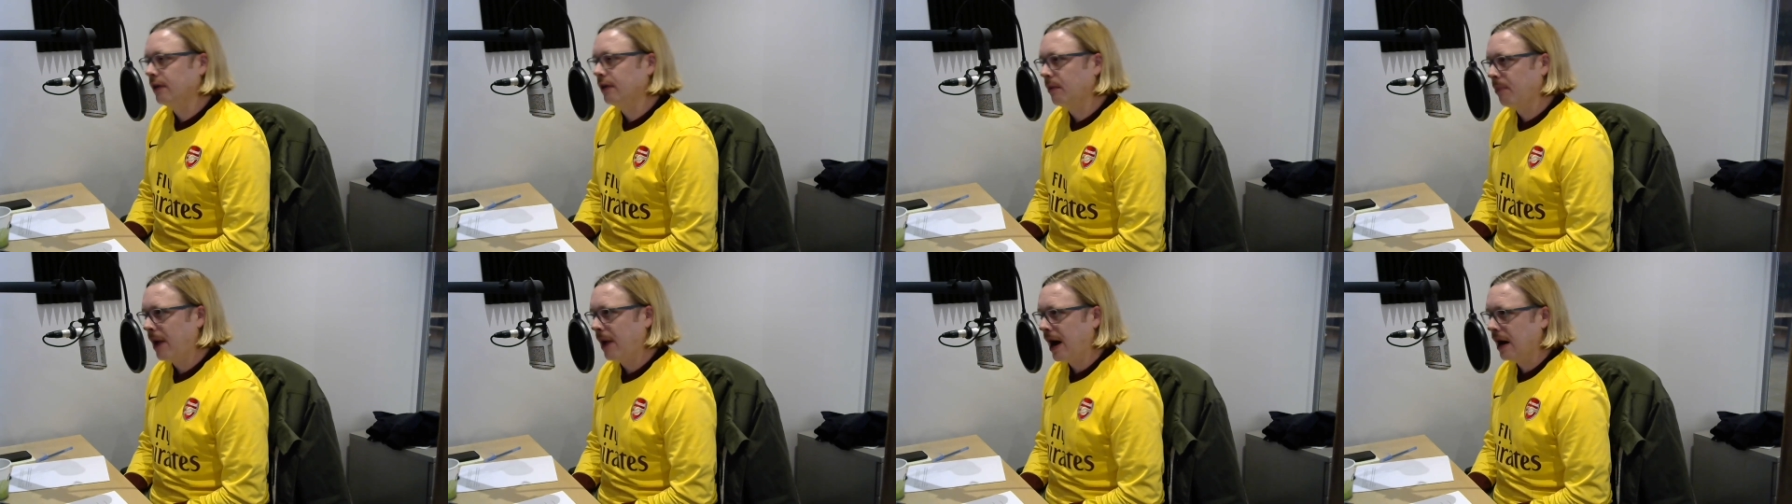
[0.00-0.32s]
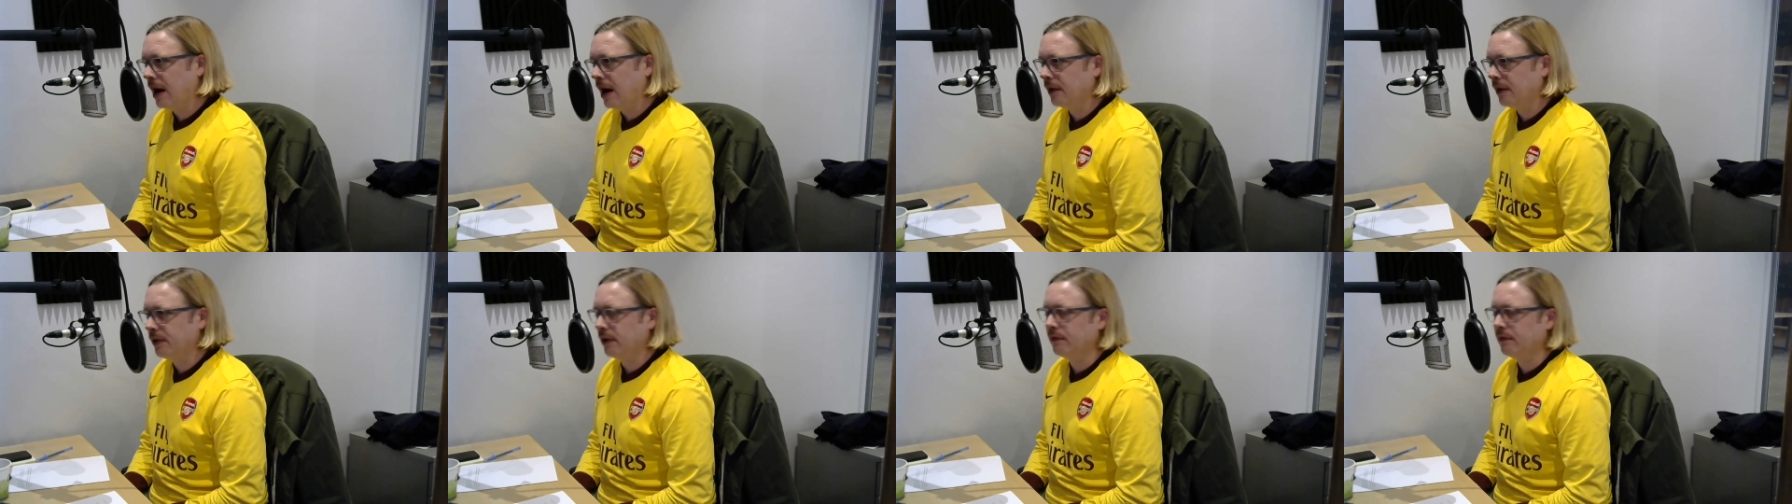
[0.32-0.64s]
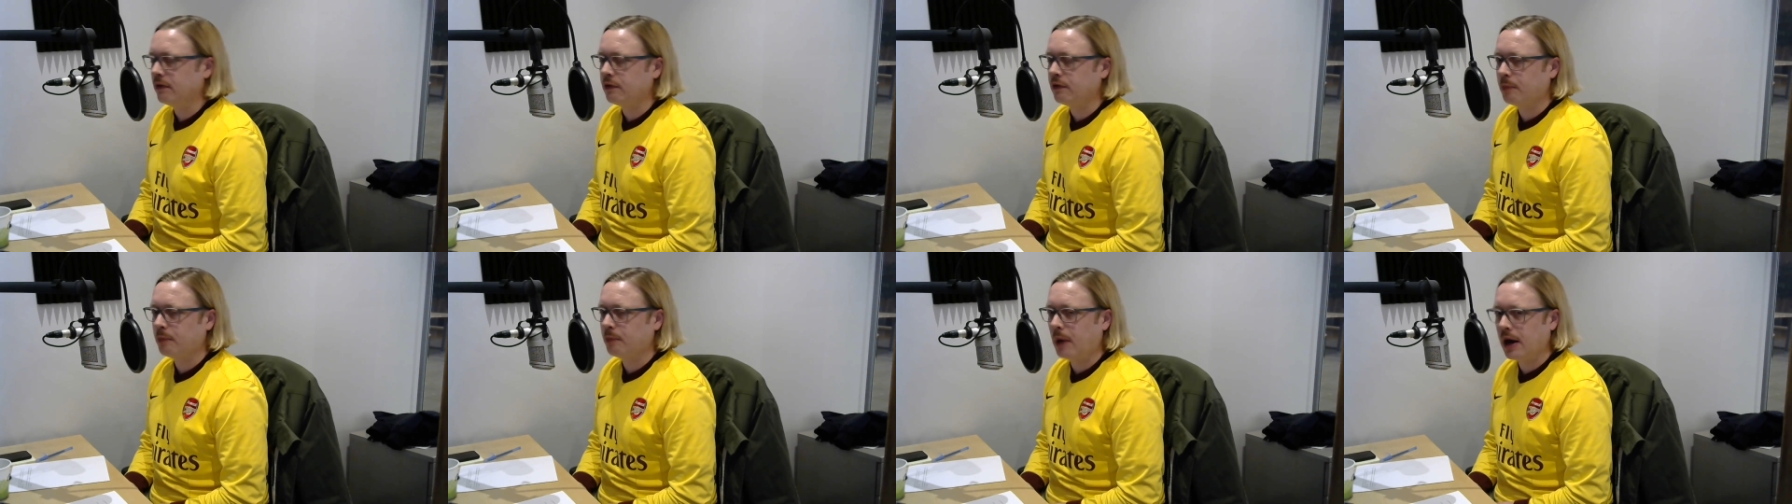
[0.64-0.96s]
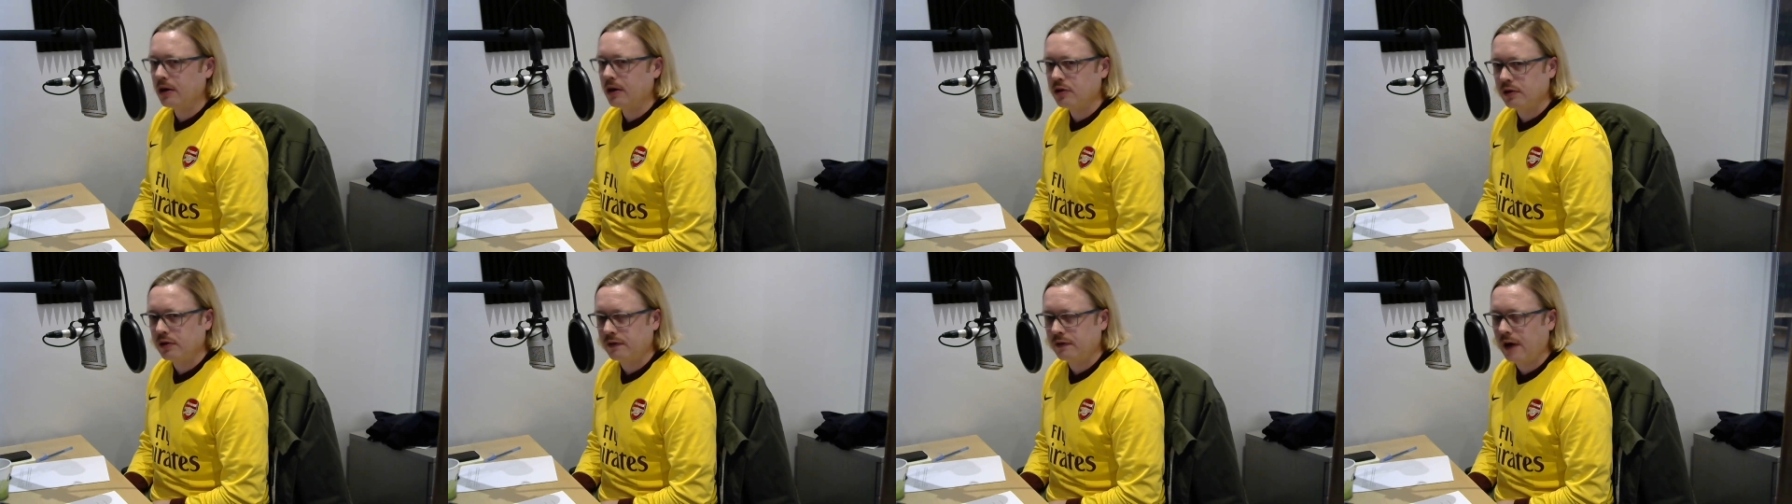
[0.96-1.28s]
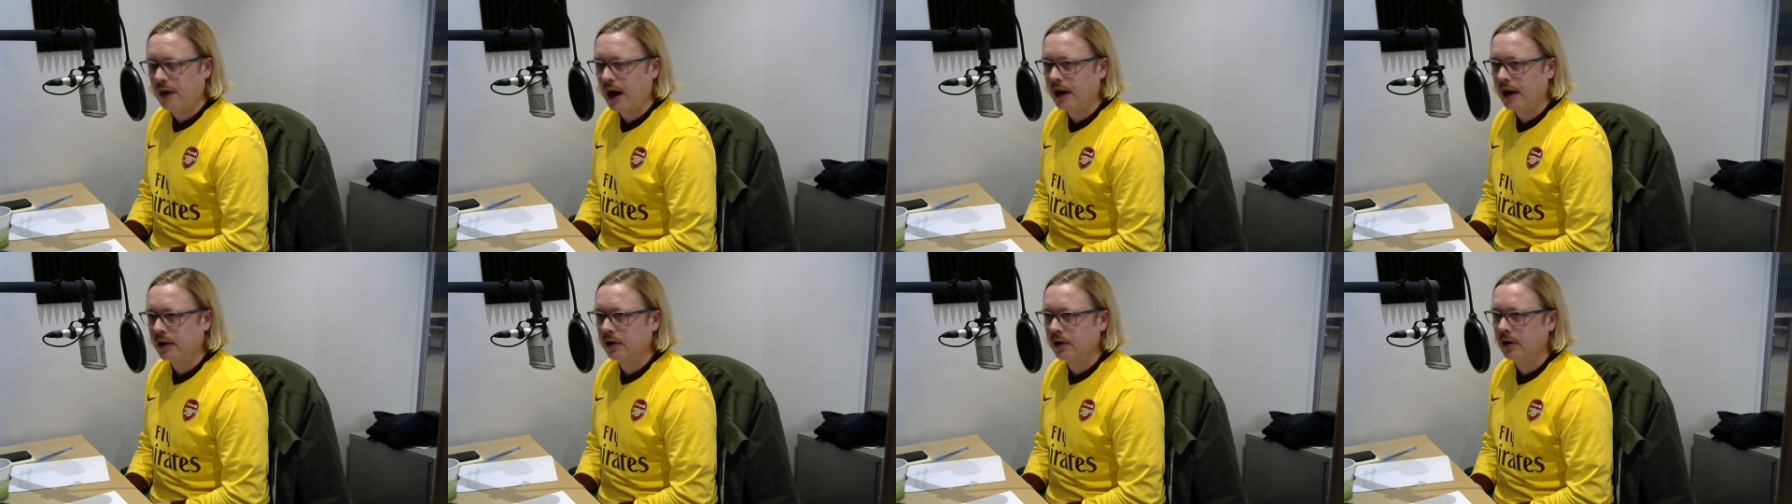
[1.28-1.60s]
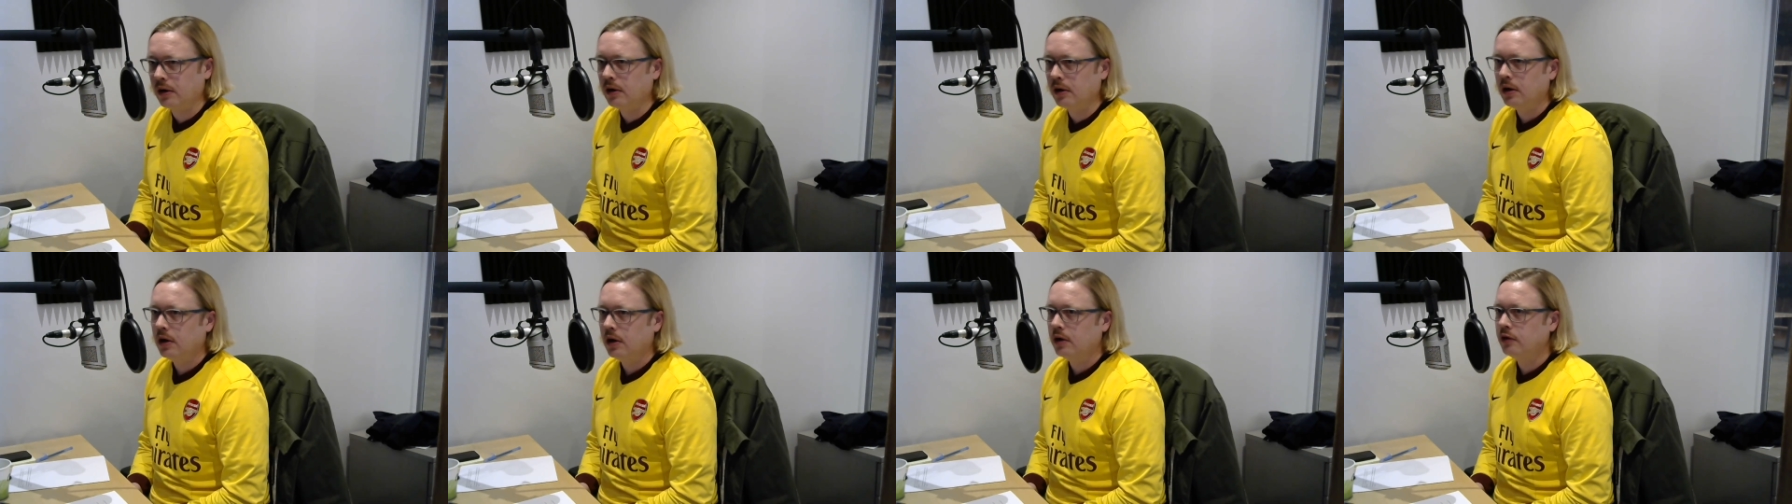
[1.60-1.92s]
the path of the Spanish
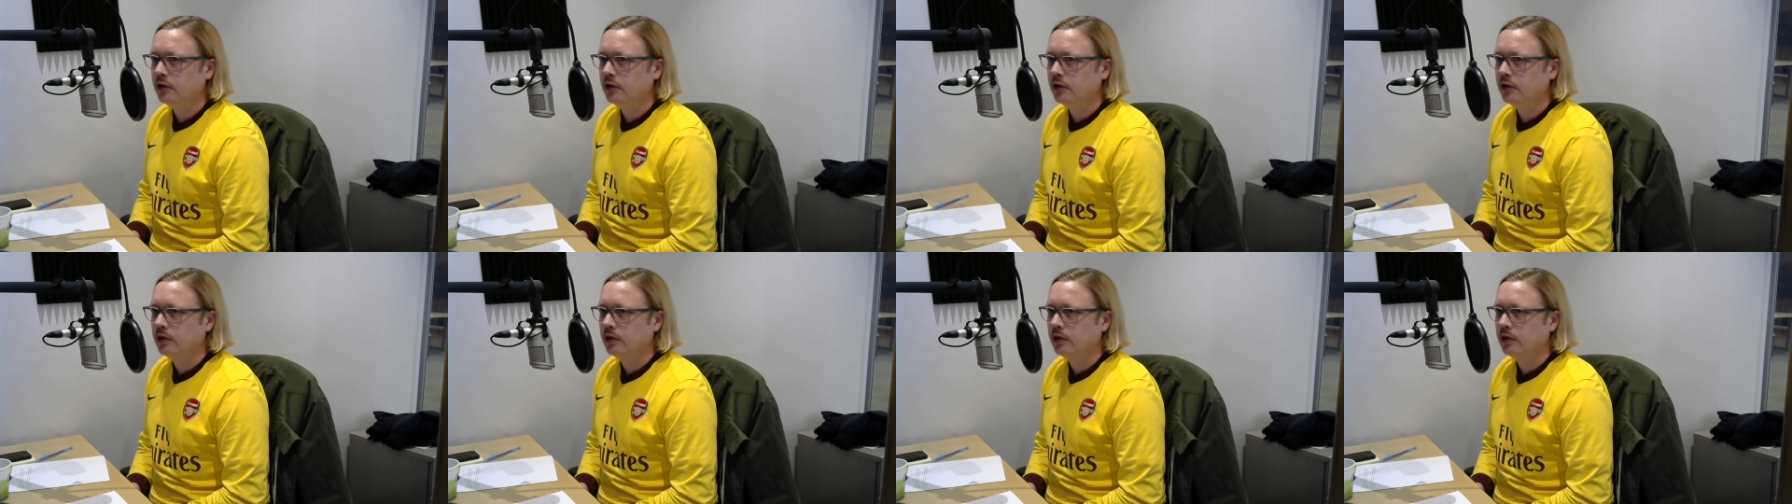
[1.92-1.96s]
attacker